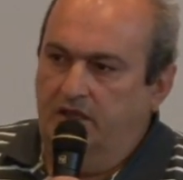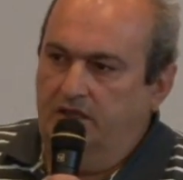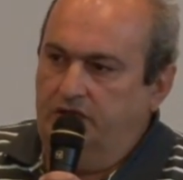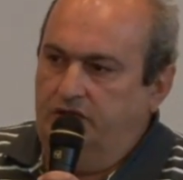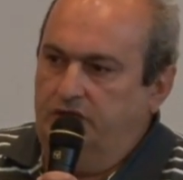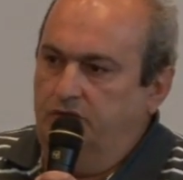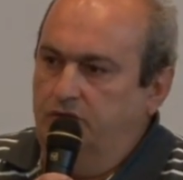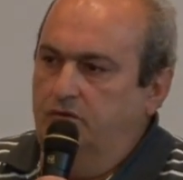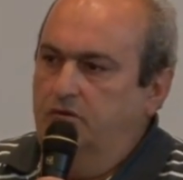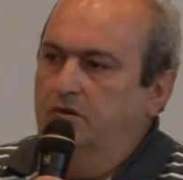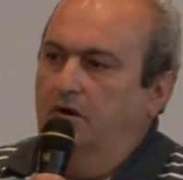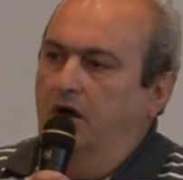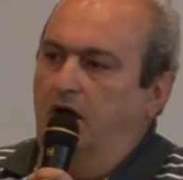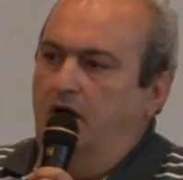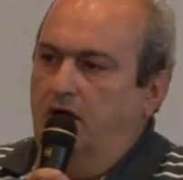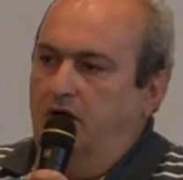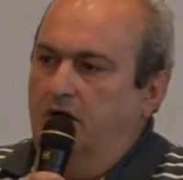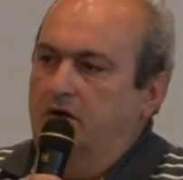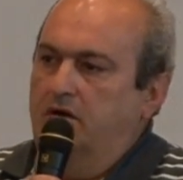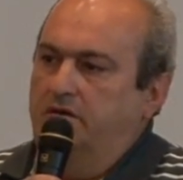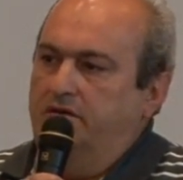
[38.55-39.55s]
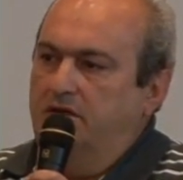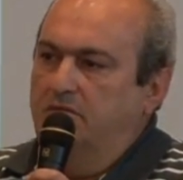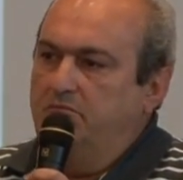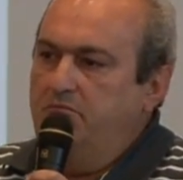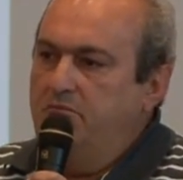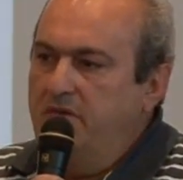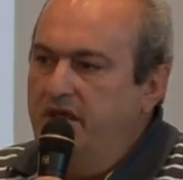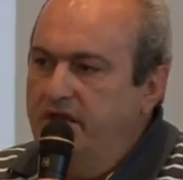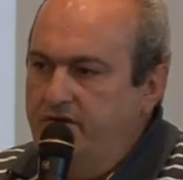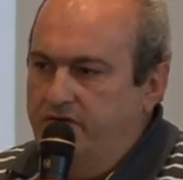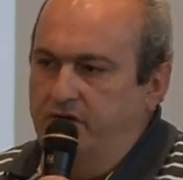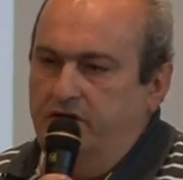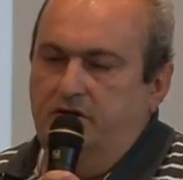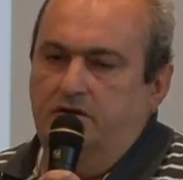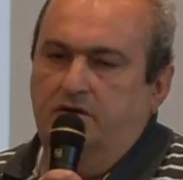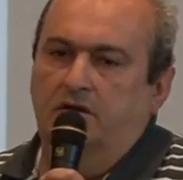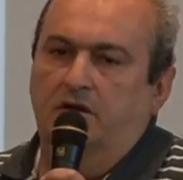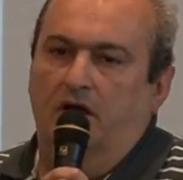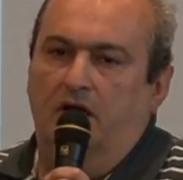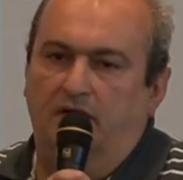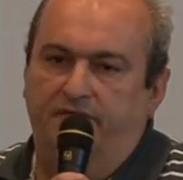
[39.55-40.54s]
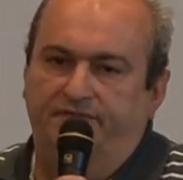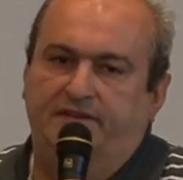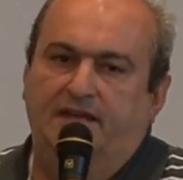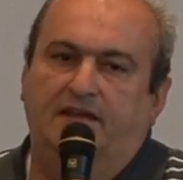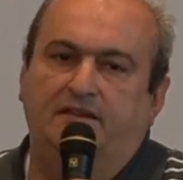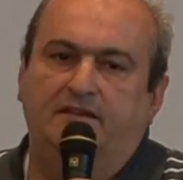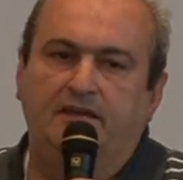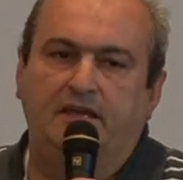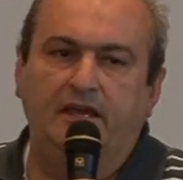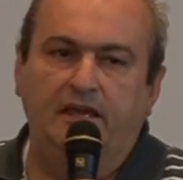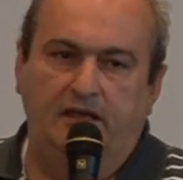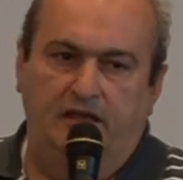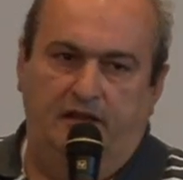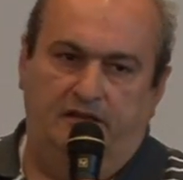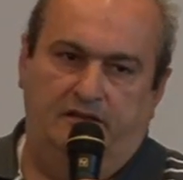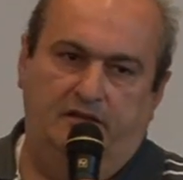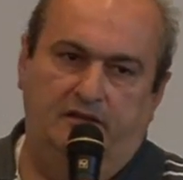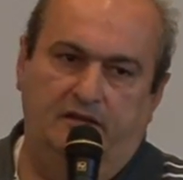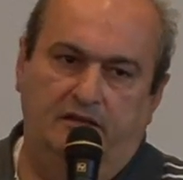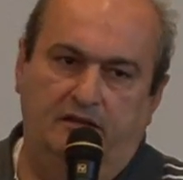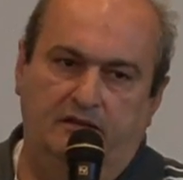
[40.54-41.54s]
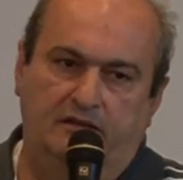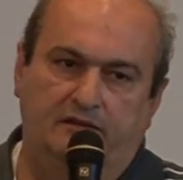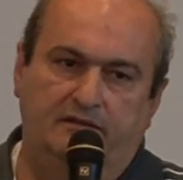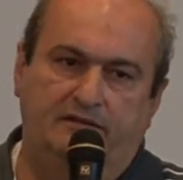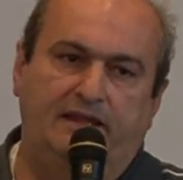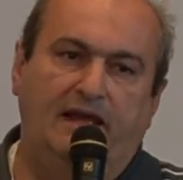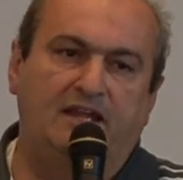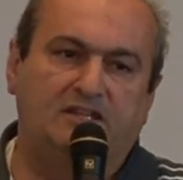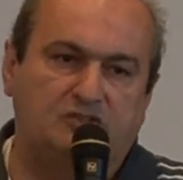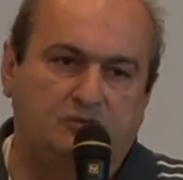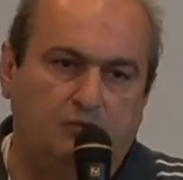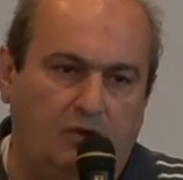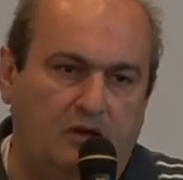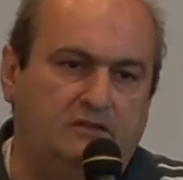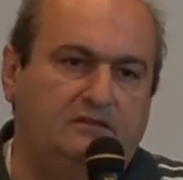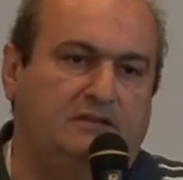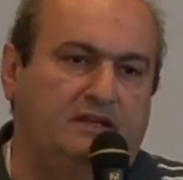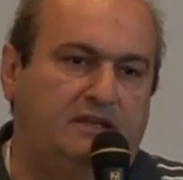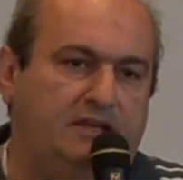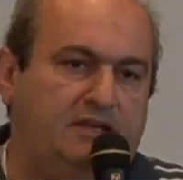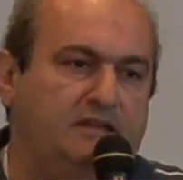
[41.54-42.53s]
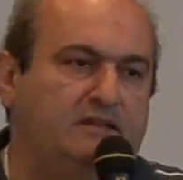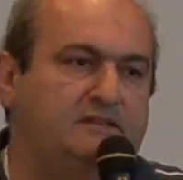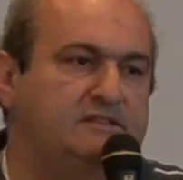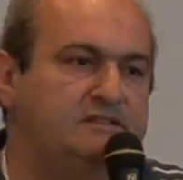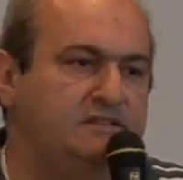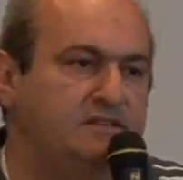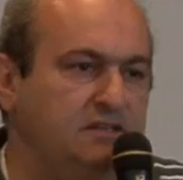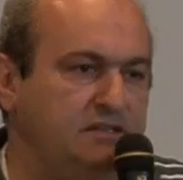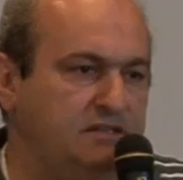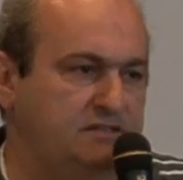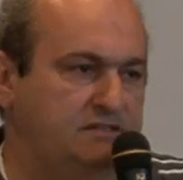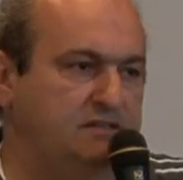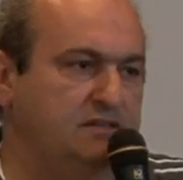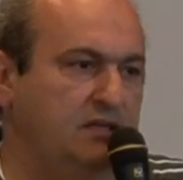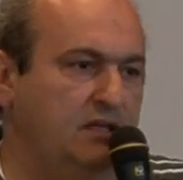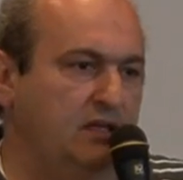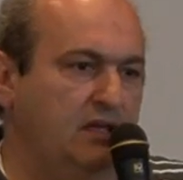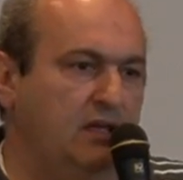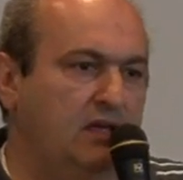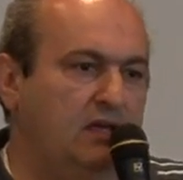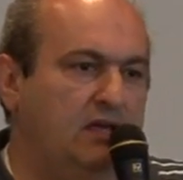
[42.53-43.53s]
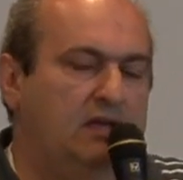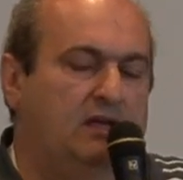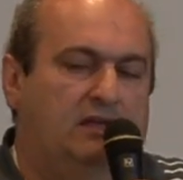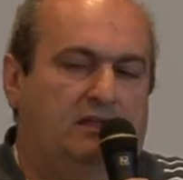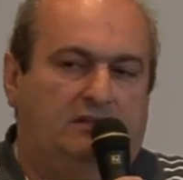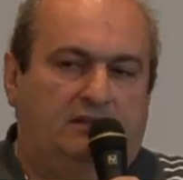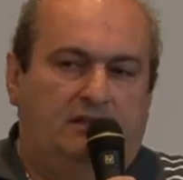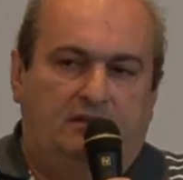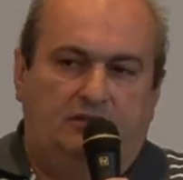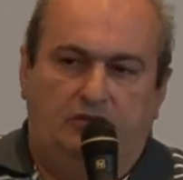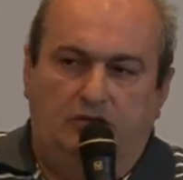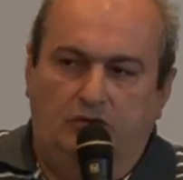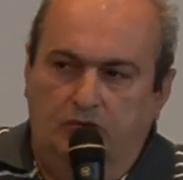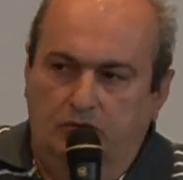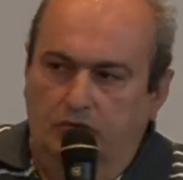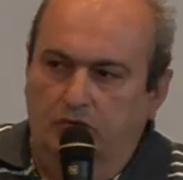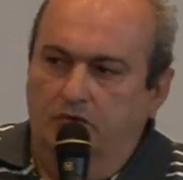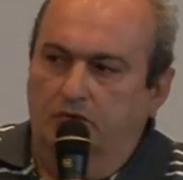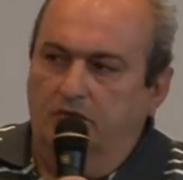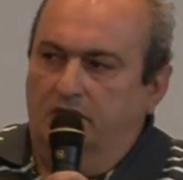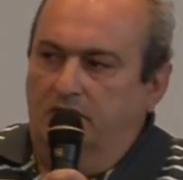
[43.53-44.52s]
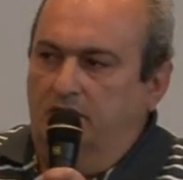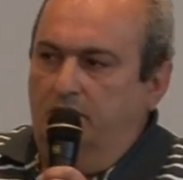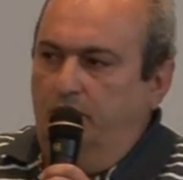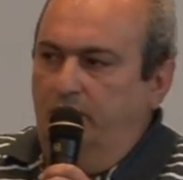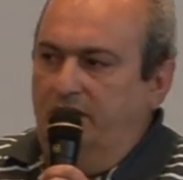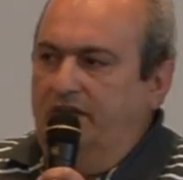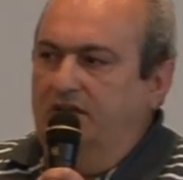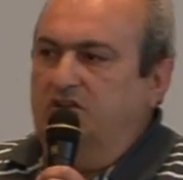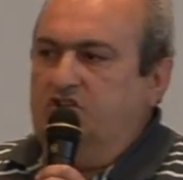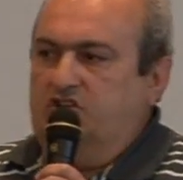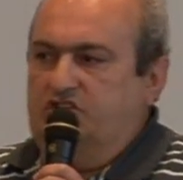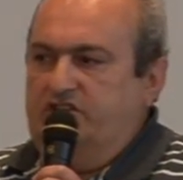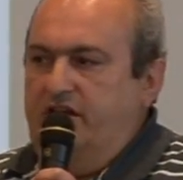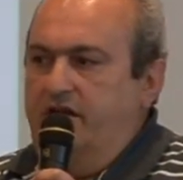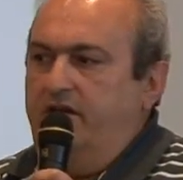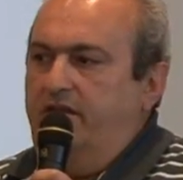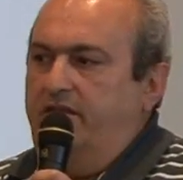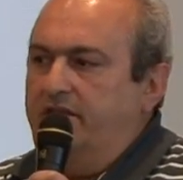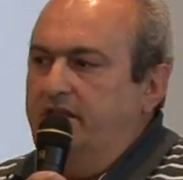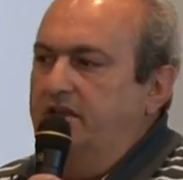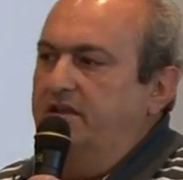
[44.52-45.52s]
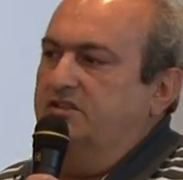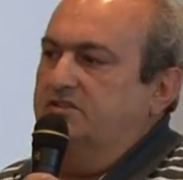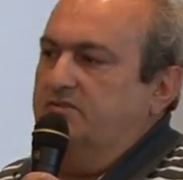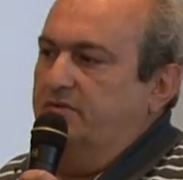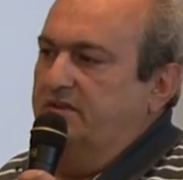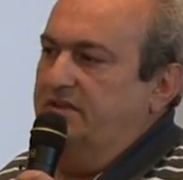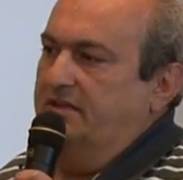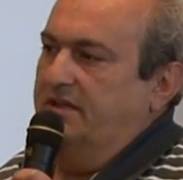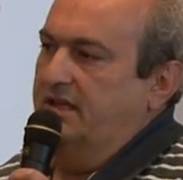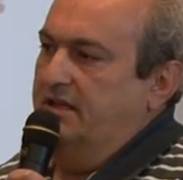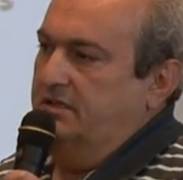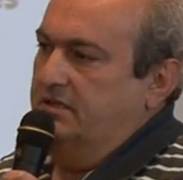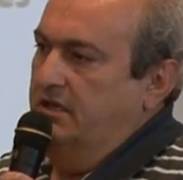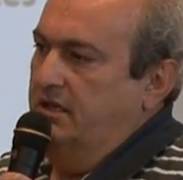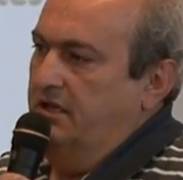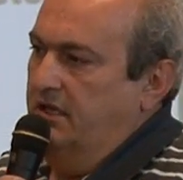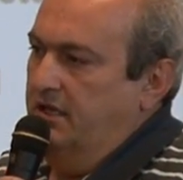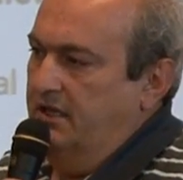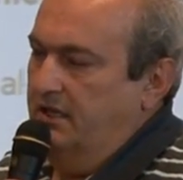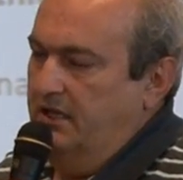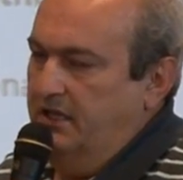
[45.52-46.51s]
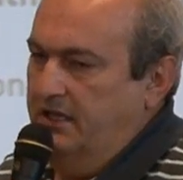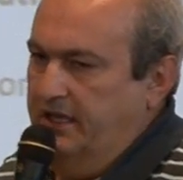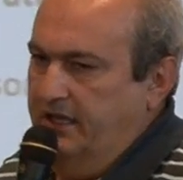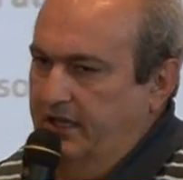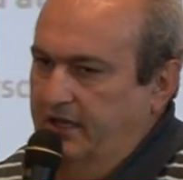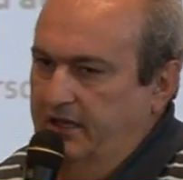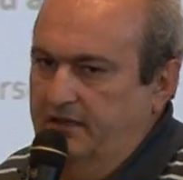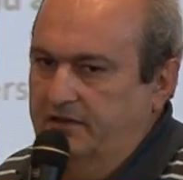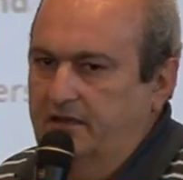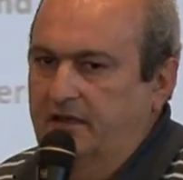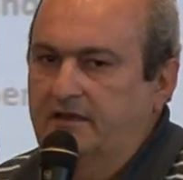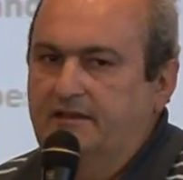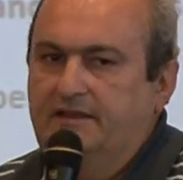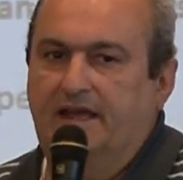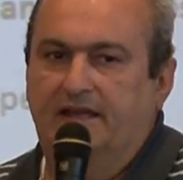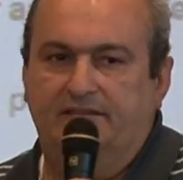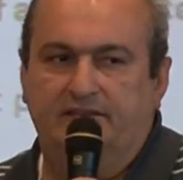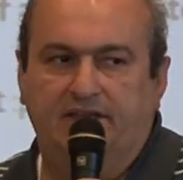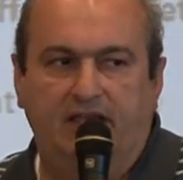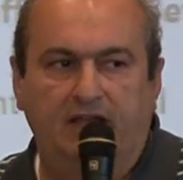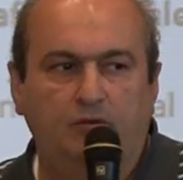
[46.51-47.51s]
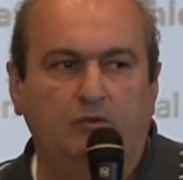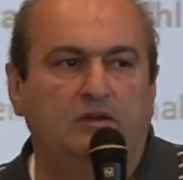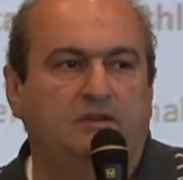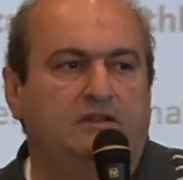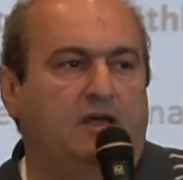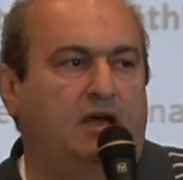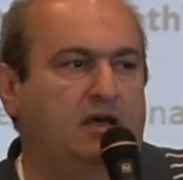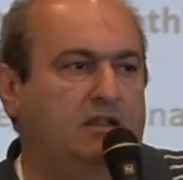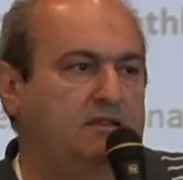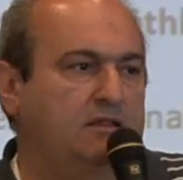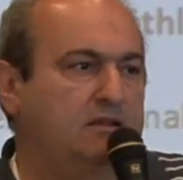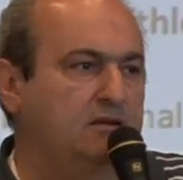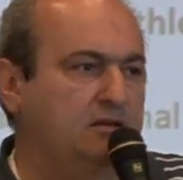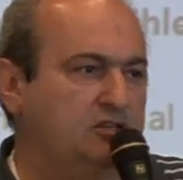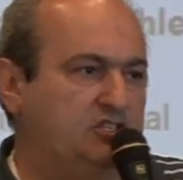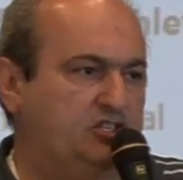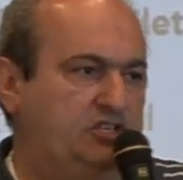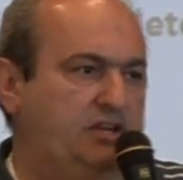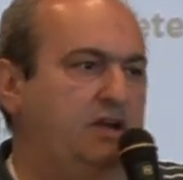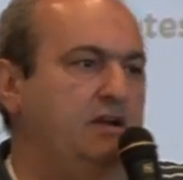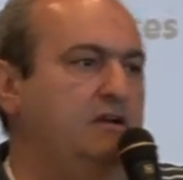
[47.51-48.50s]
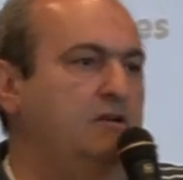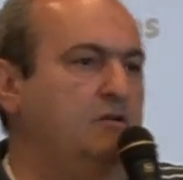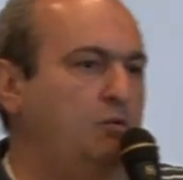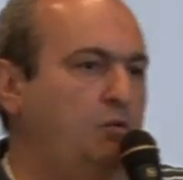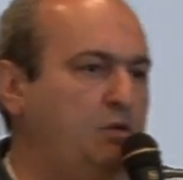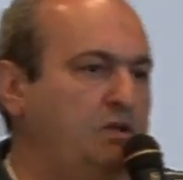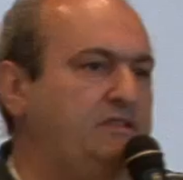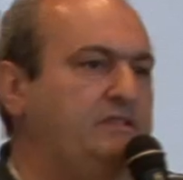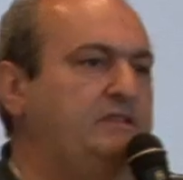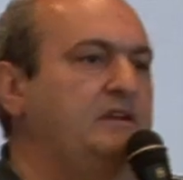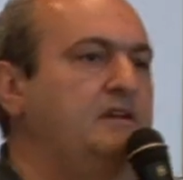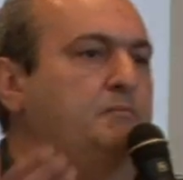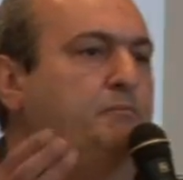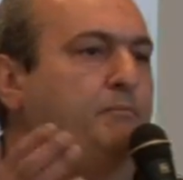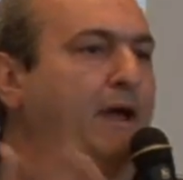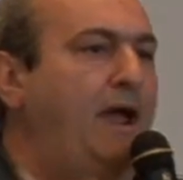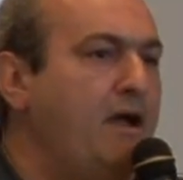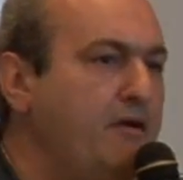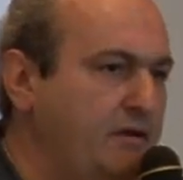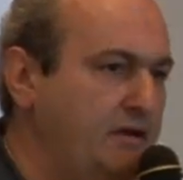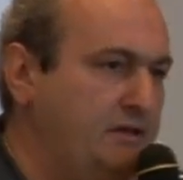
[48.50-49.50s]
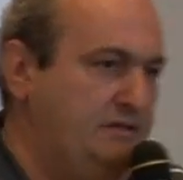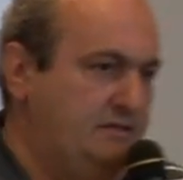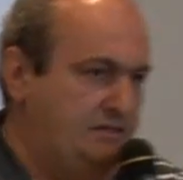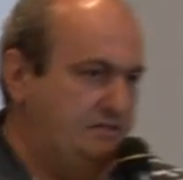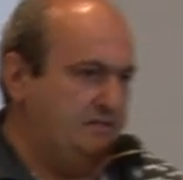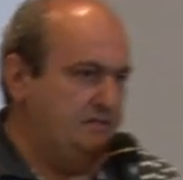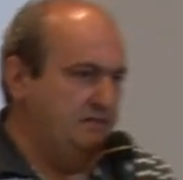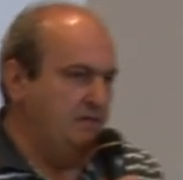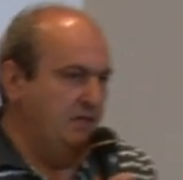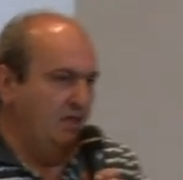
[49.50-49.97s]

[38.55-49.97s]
You are the mirror of that kid. That's what the kid sees. You will share things with that kid that they will not share with their parents.